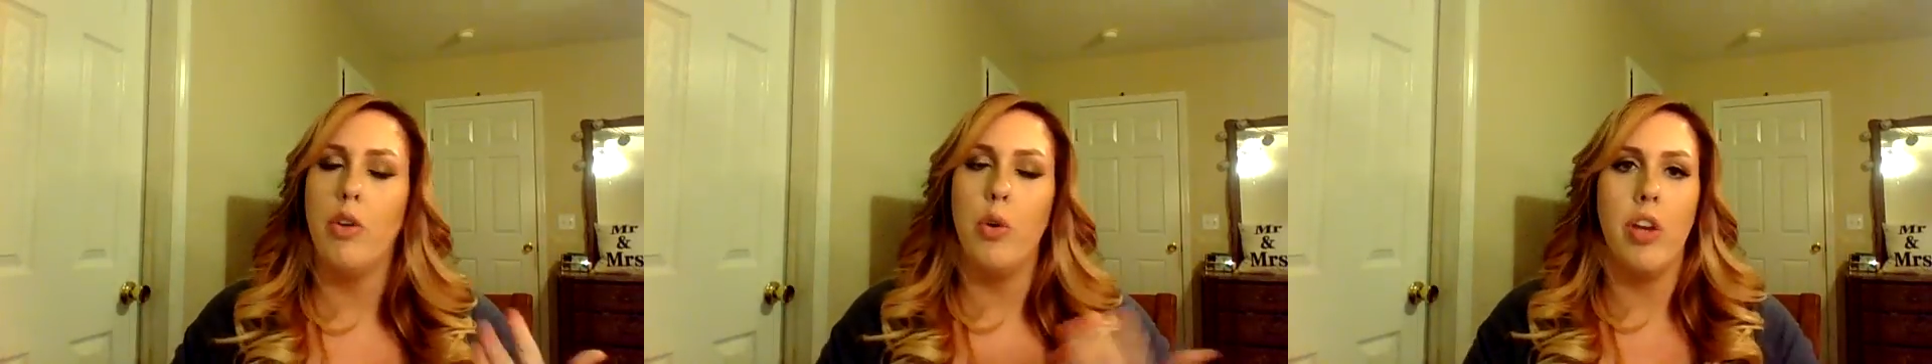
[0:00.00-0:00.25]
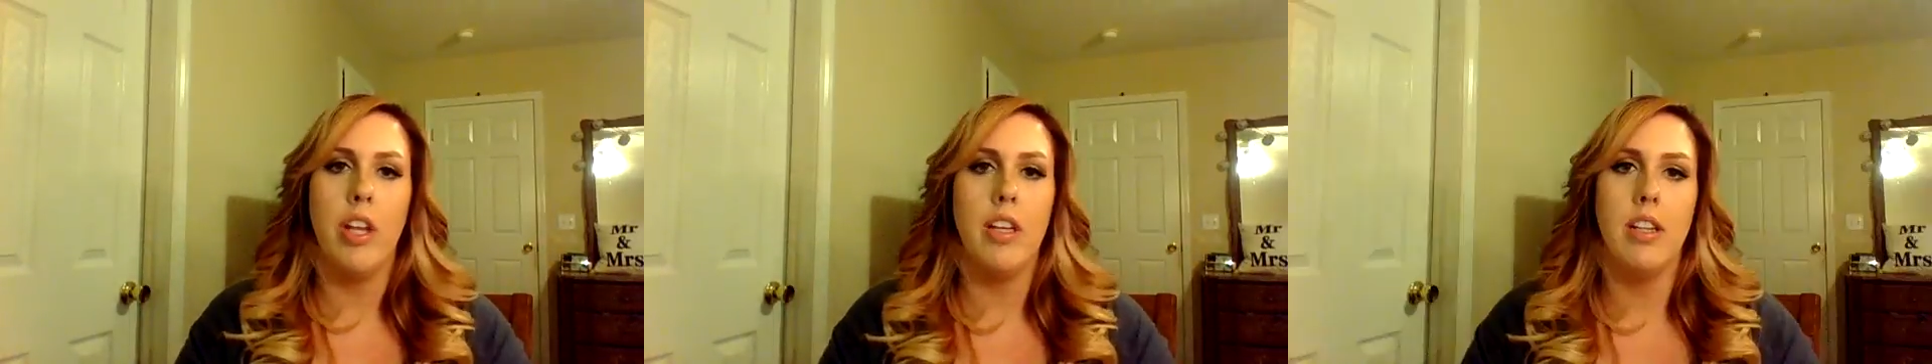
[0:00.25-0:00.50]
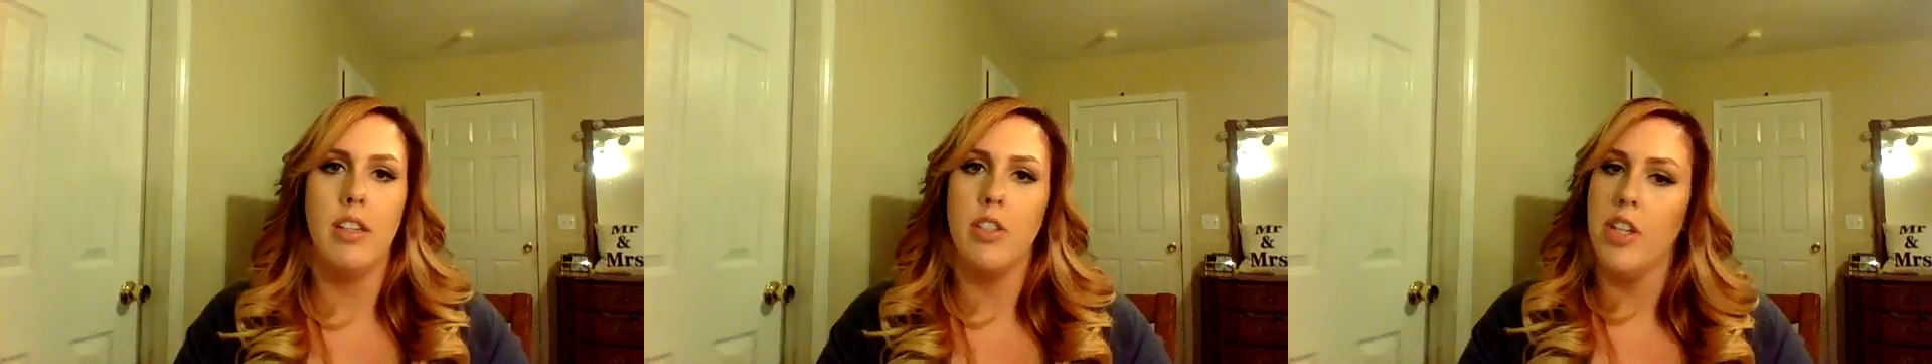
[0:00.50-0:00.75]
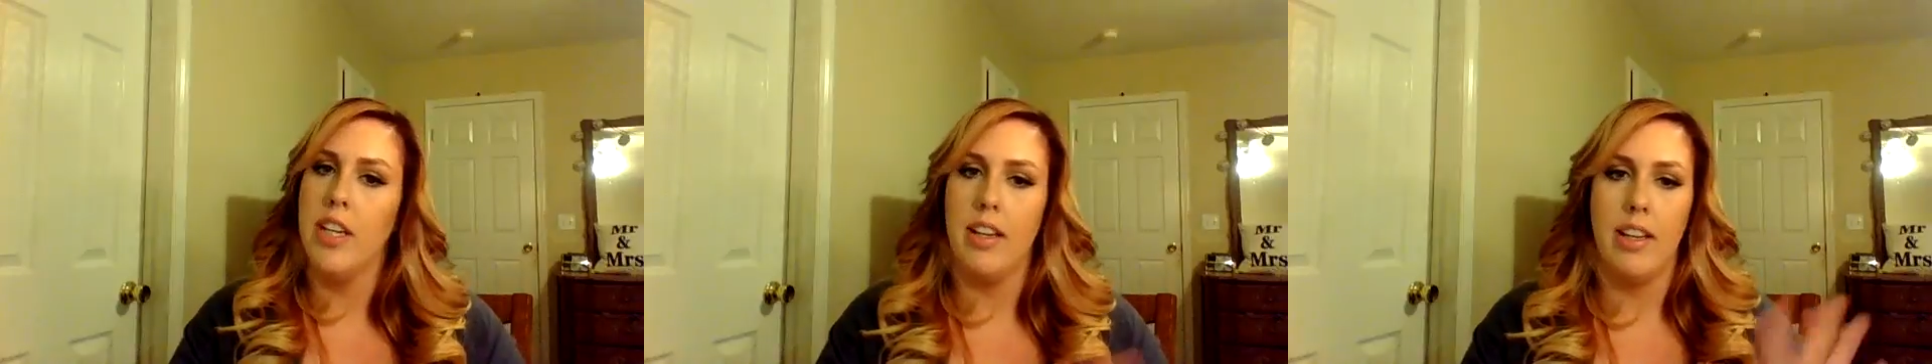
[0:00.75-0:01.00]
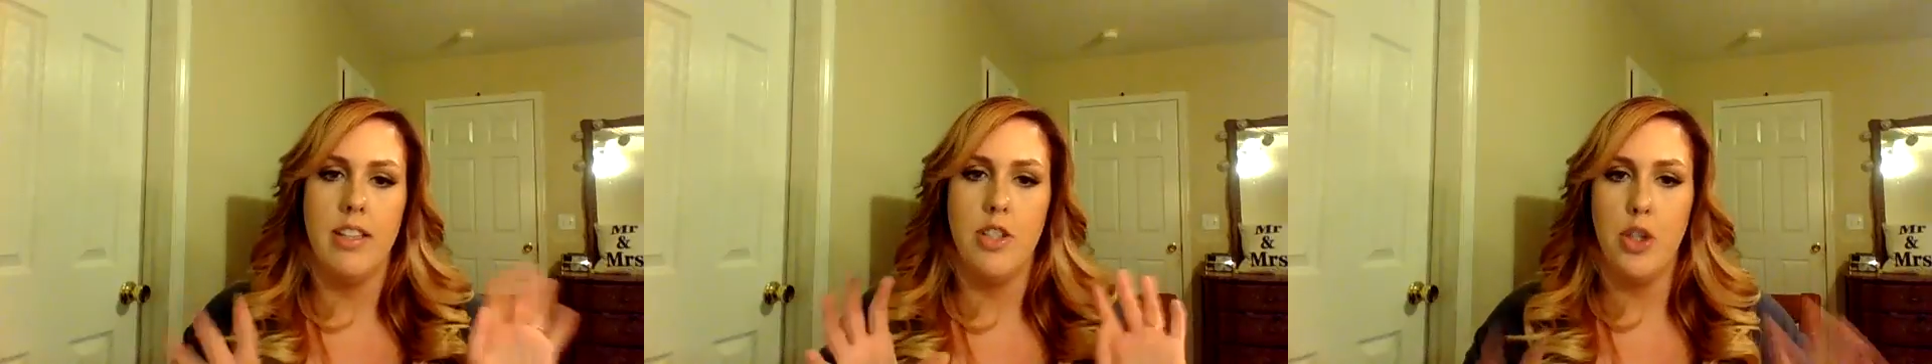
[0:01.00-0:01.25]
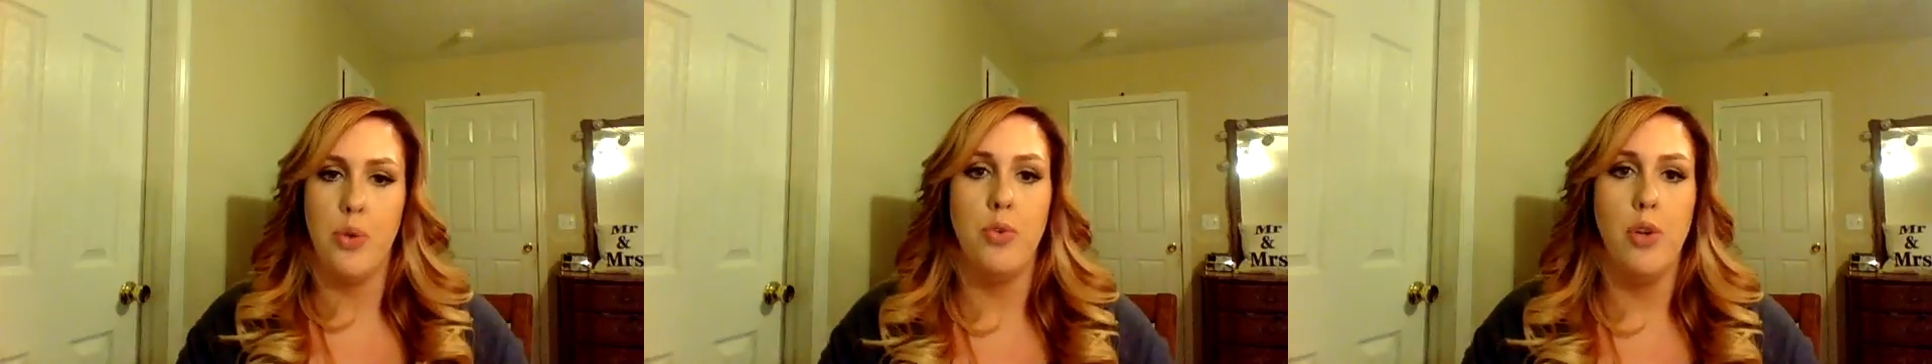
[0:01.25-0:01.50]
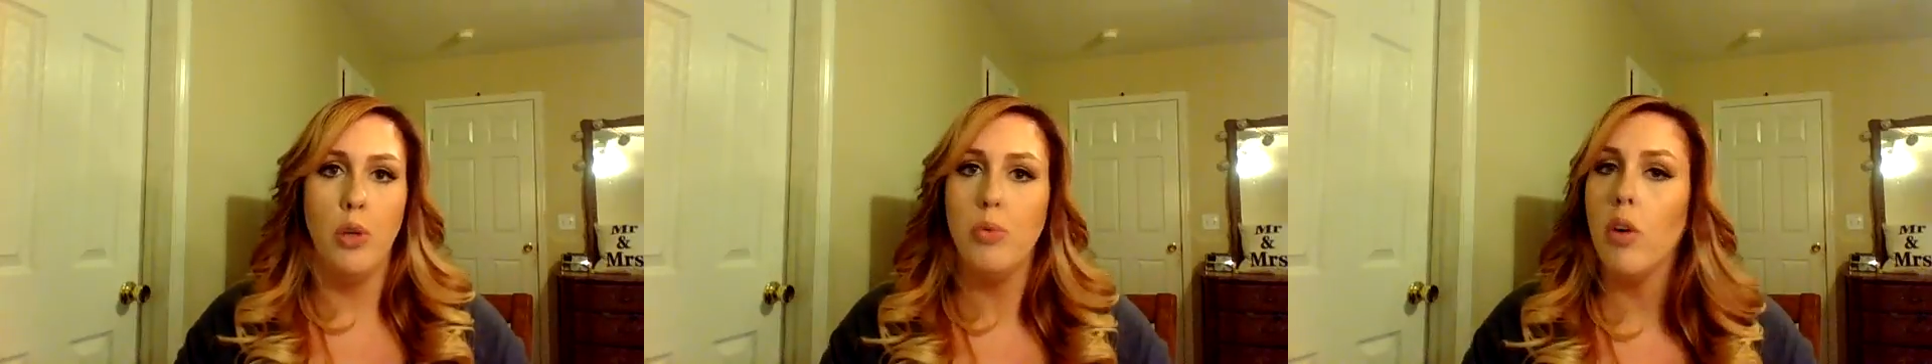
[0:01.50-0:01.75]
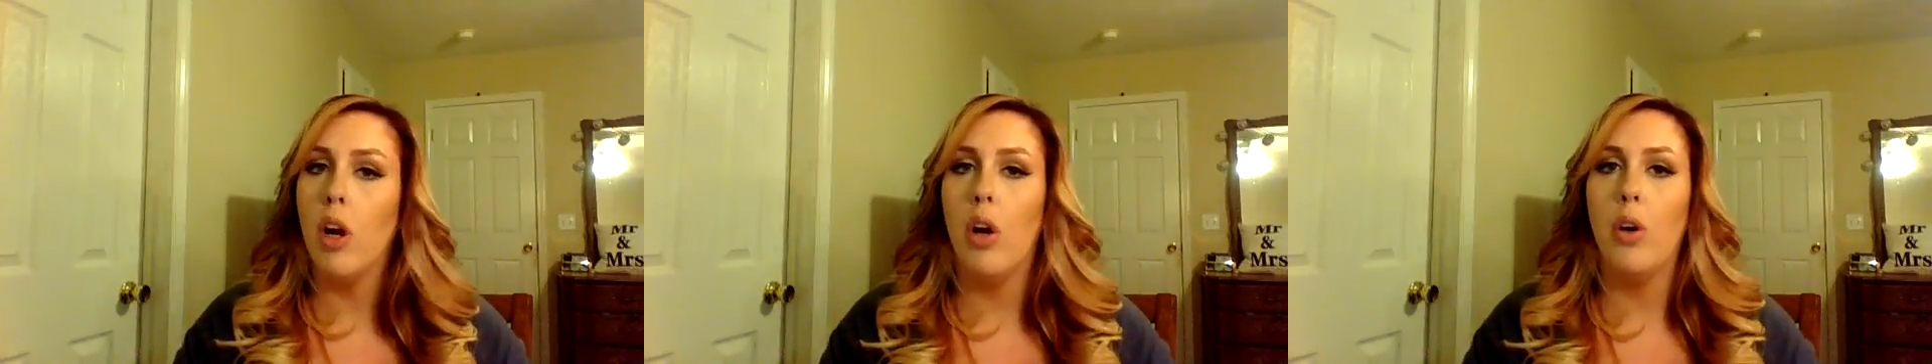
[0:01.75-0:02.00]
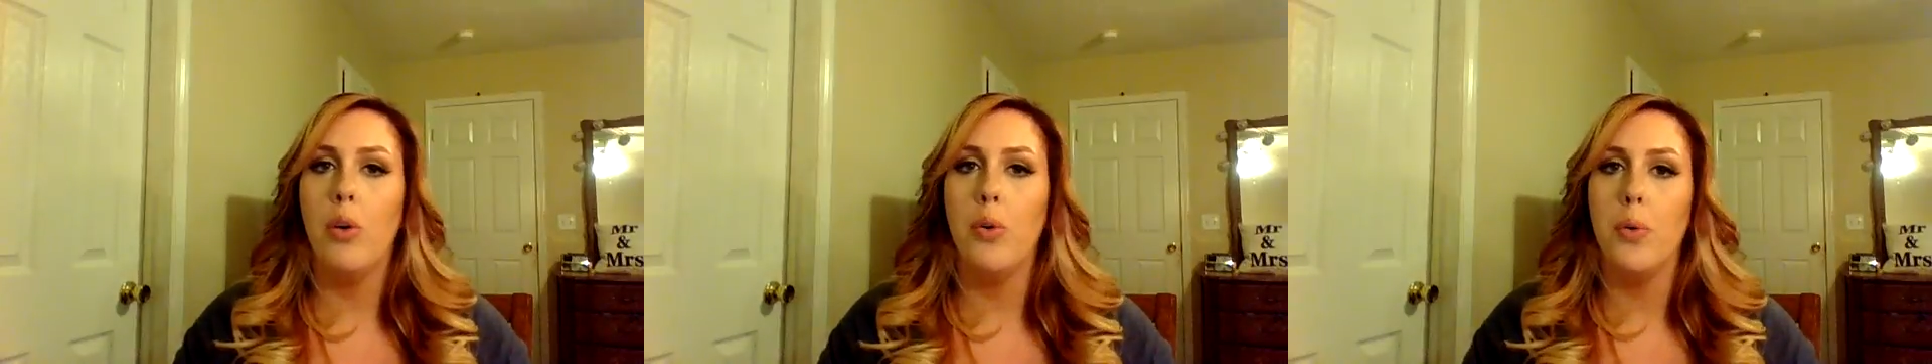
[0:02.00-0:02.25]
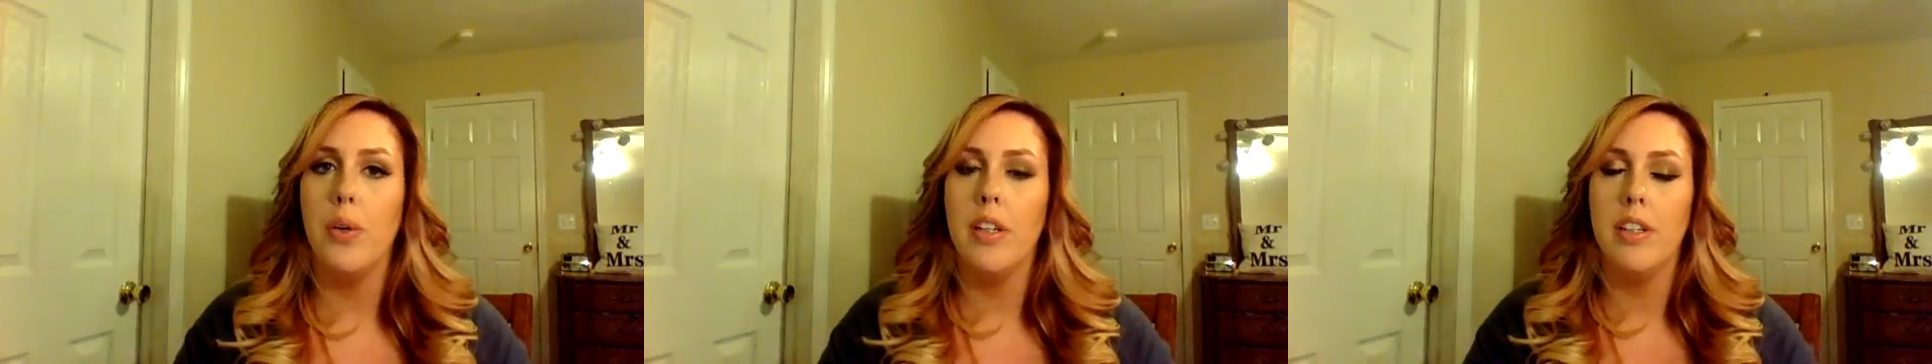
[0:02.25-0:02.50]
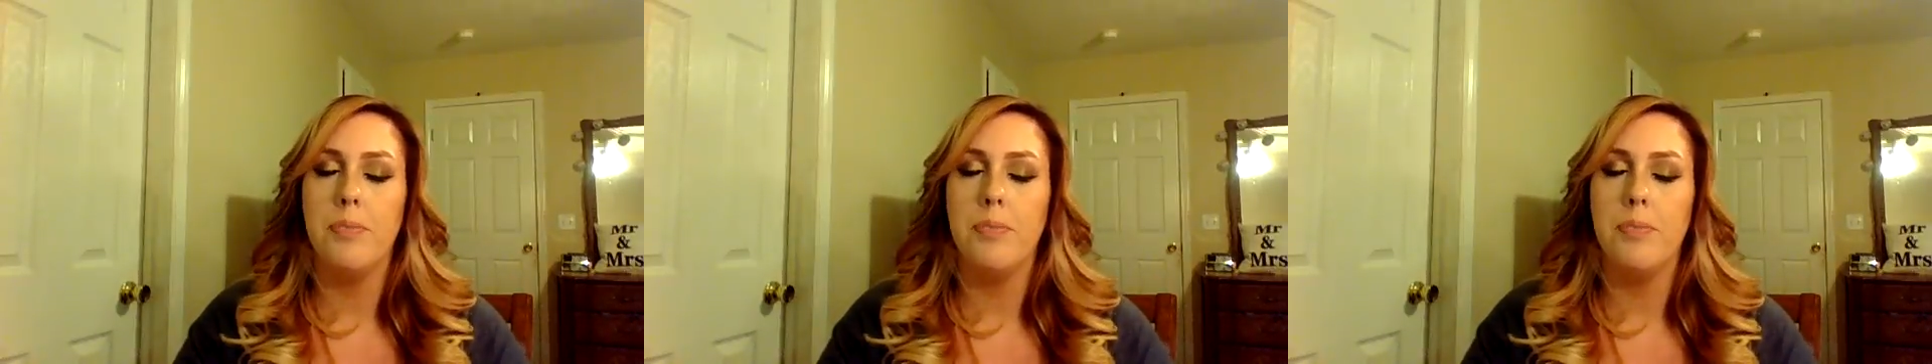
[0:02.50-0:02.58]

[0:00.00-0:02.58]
It can do no wrong.